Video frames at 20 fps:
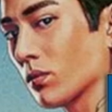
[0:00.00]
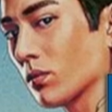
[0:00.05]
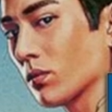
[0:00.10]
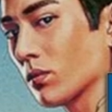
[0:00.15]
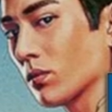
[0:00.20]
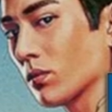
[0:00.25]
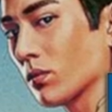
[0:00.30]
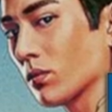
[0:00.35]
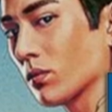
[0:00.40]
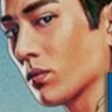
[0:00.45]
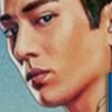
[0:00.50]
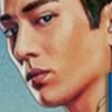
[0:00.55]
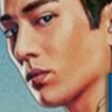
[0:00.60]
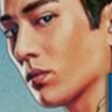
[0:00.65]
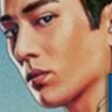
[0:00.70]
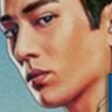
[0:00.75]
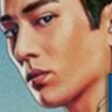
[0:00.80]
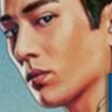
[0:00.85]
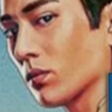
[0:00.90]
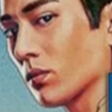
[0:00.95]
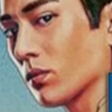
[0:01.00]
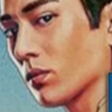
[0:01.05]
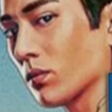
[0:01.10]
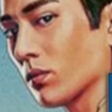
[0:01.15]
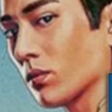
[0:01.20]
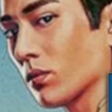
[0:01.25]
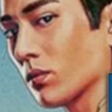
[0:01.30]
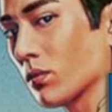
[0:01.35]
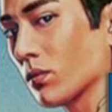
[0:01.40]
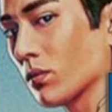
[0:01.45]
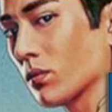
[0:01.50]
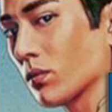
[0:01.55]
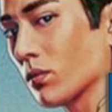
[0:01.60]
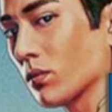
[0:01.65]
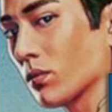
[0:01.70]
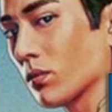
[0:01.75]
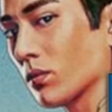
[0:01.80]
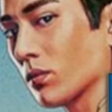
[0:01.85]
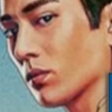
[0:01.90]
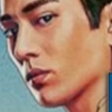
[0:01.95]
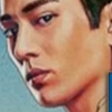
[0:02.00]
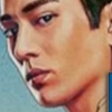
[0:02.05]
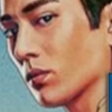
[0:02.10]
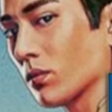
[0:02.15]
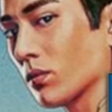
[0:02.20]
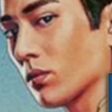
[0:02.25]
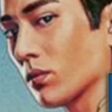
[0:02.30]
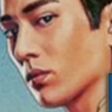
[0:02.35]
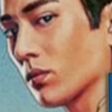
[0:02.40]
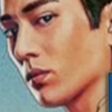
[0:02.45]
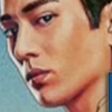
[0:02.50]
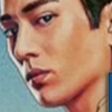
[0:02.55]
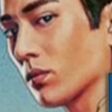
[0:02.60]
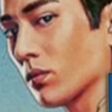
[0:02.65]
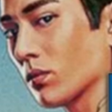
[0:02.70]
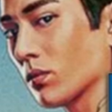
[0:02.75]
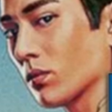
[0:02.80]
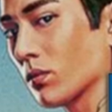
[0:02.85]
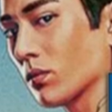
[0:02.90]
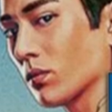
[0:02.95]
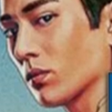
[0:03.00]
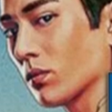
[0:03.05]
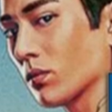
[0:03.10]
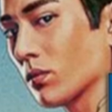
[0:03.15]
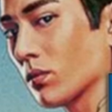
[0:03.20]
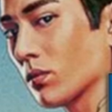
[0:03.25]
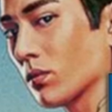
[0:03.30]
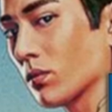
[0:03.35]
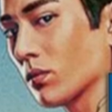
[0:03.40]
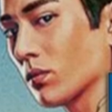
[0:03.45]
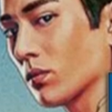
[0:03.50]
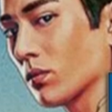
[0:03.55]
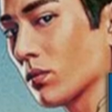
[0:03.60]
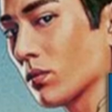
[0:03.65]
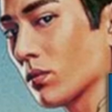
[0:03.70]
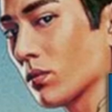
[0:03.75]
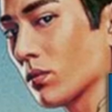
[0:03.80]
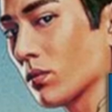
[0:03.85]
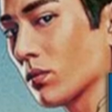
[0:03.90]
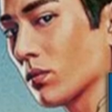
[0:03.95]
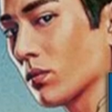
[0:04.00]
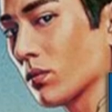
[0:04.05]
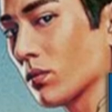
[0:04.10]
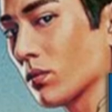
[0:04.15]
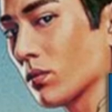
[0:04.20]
(silent)